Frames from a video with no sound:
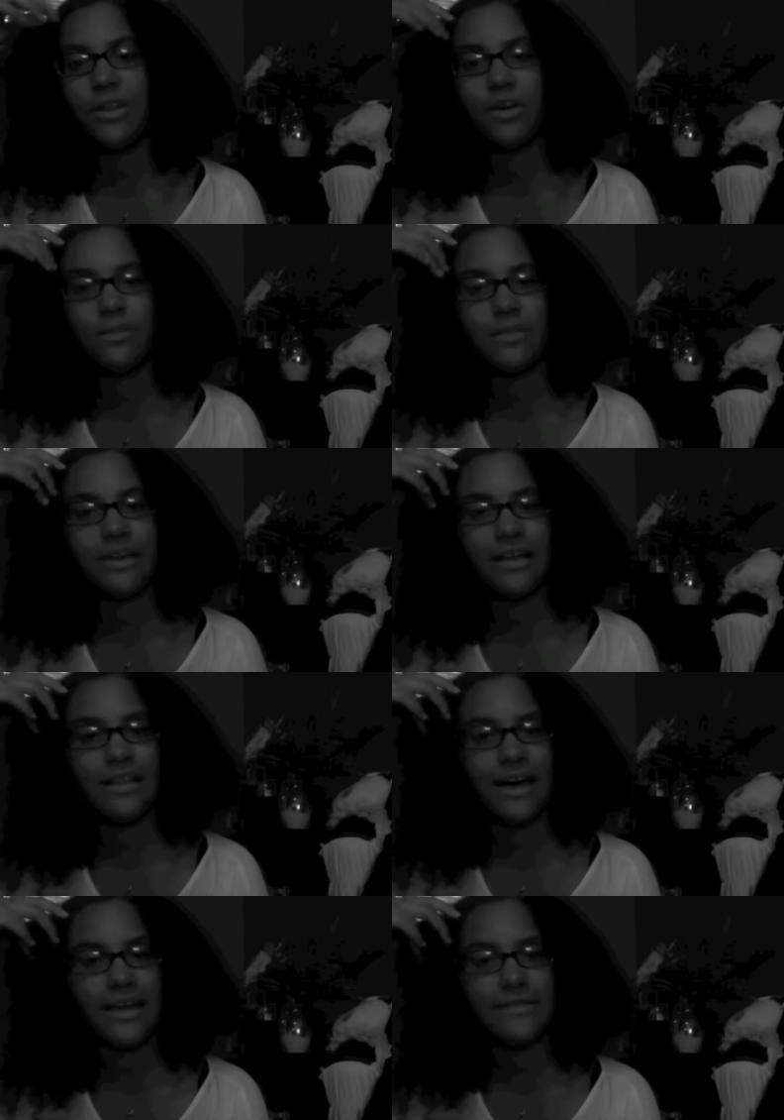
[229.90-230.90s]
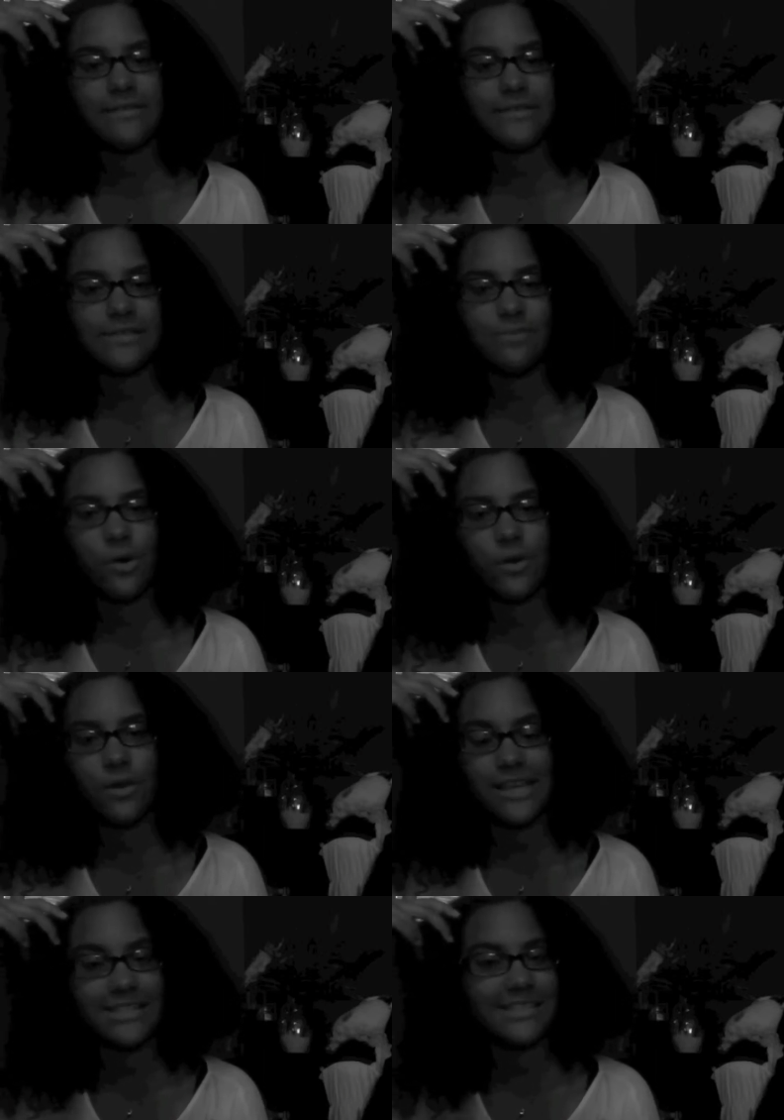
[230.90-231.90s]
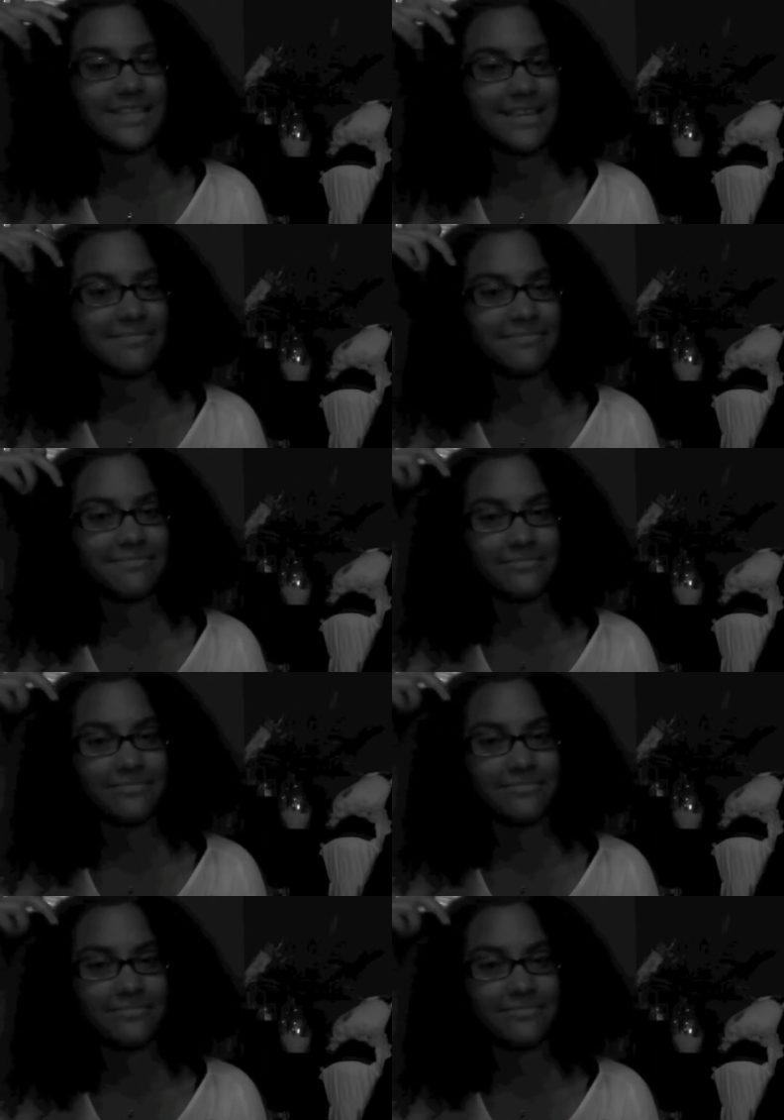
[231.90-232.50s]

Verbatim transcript: to tell them that life is more than what they seem.